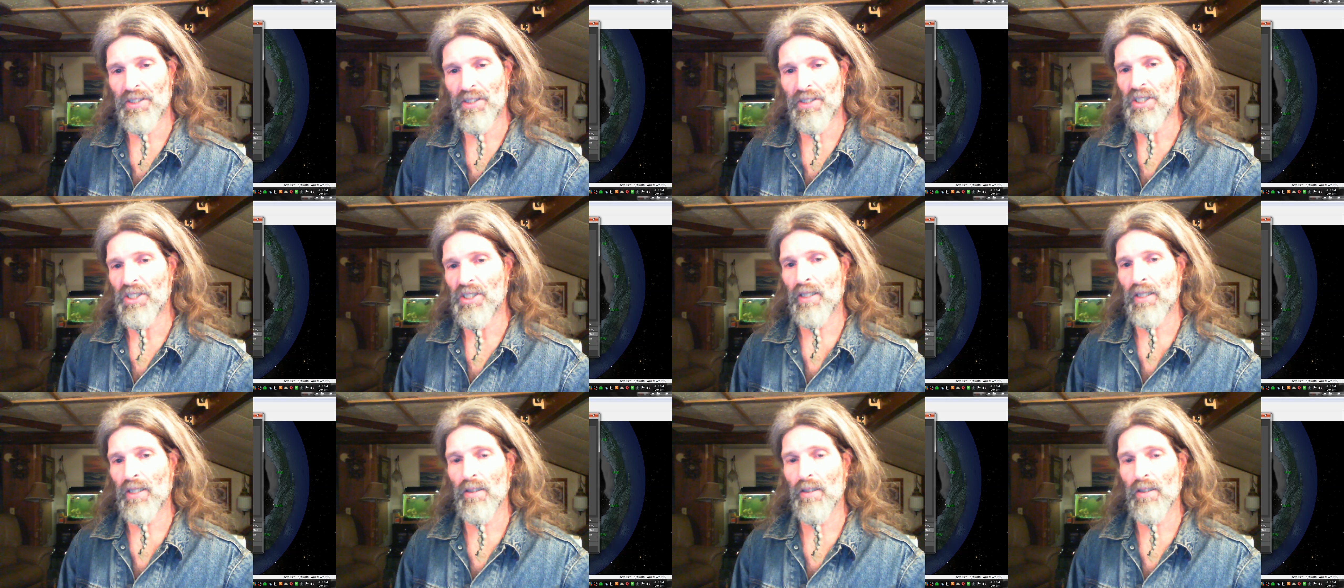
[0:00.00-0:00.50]

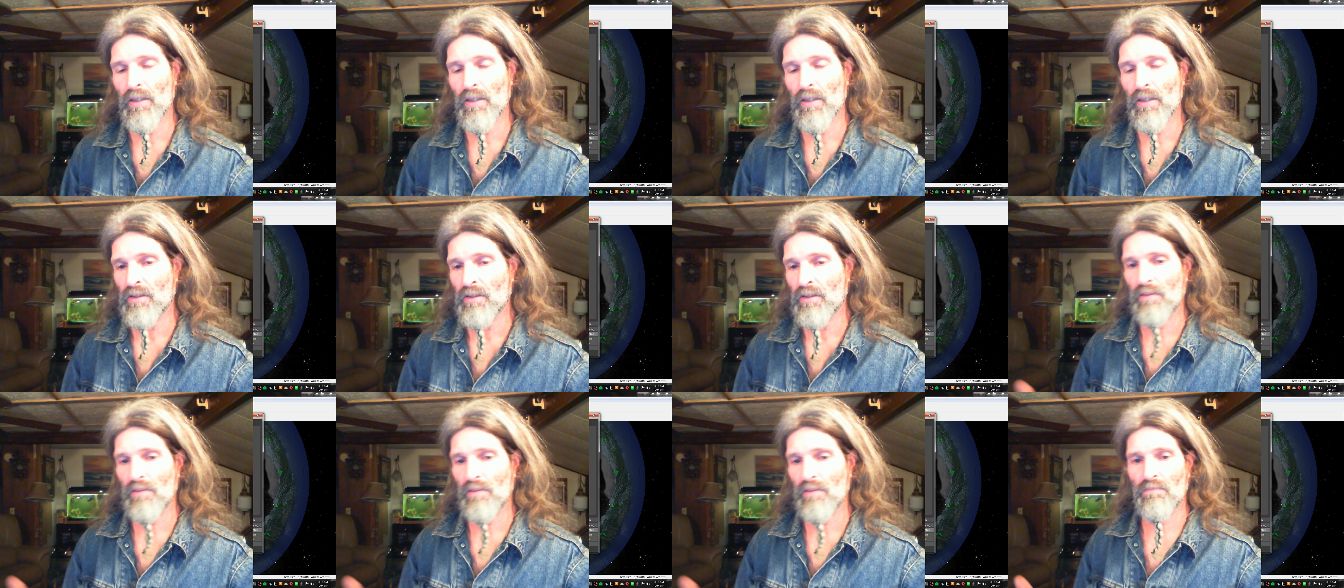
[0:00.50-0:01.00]

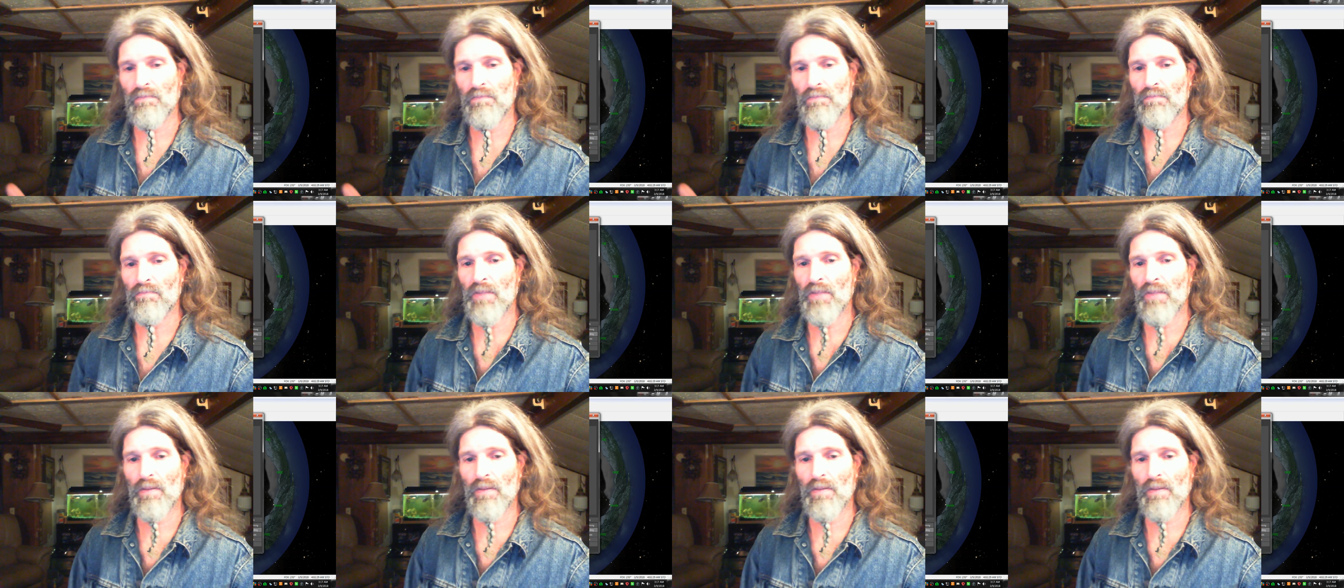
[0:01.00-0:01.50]
chickens.
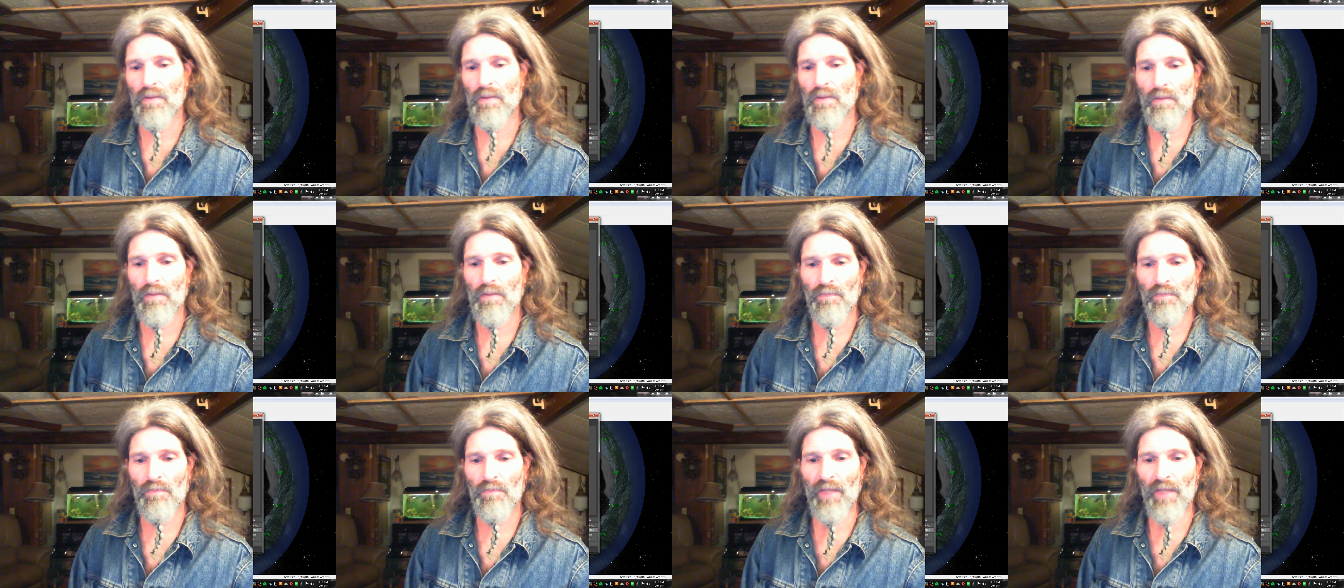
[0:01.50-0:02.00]

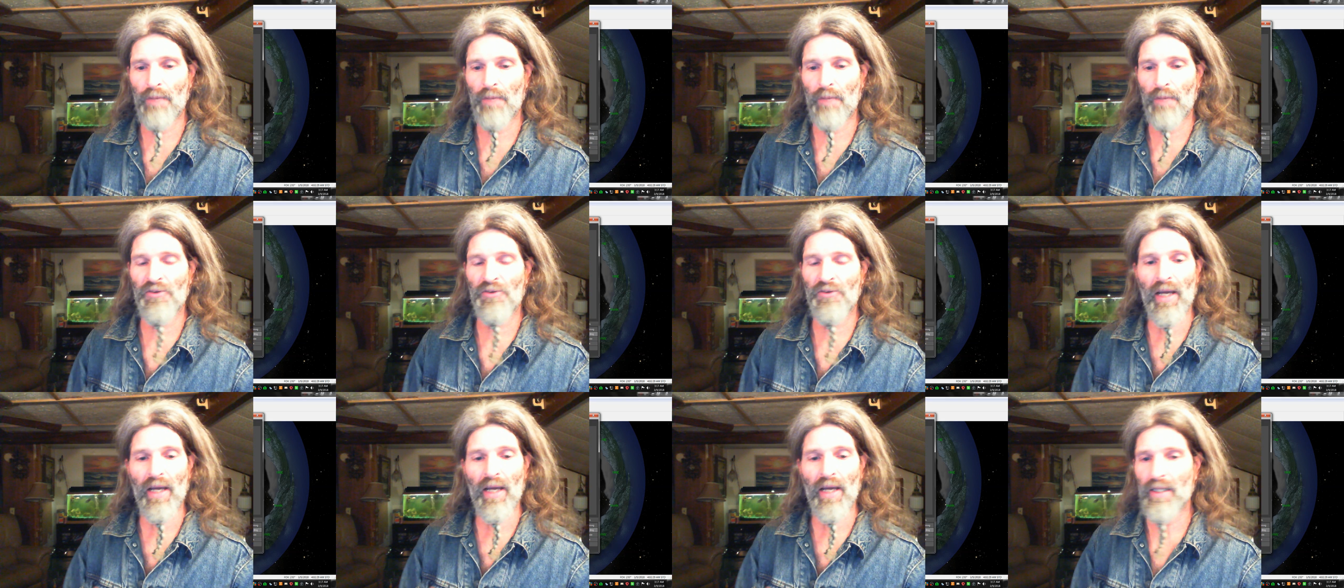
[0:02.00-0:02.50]
Neighbors
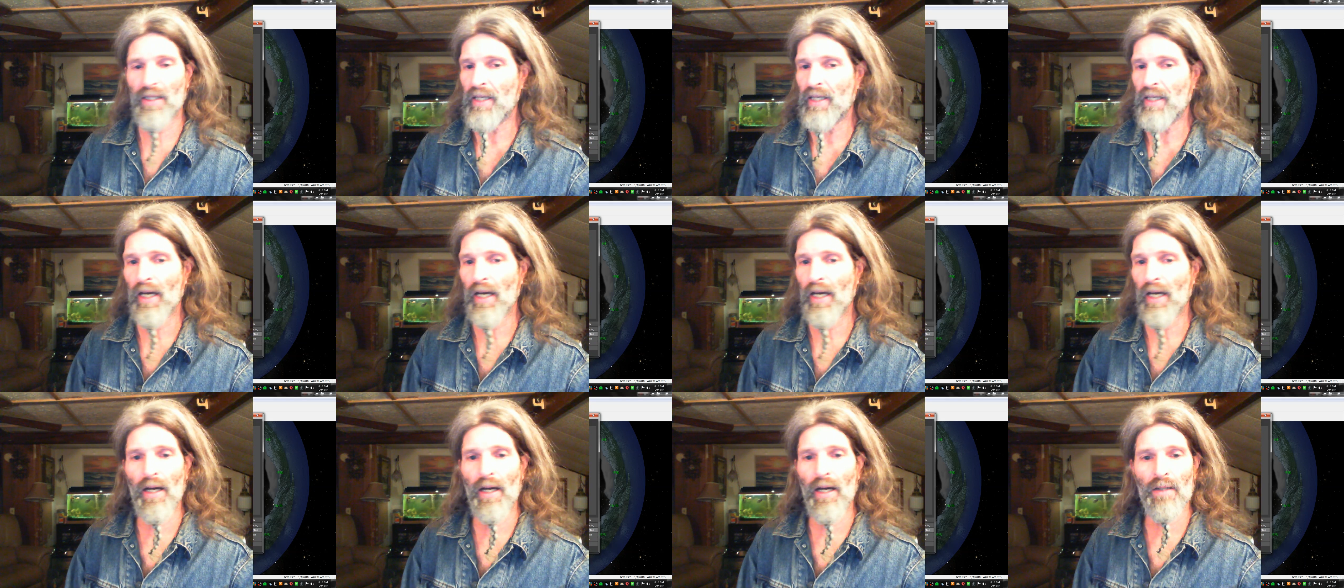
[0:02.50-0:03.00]
had
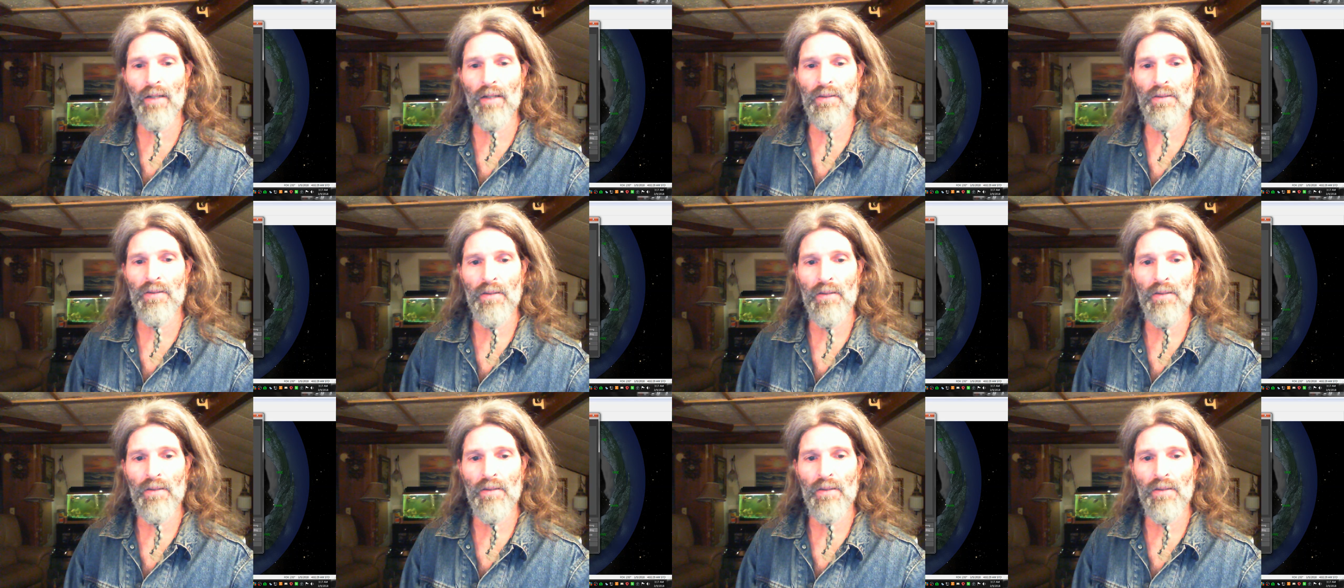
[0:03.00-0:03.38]
cows.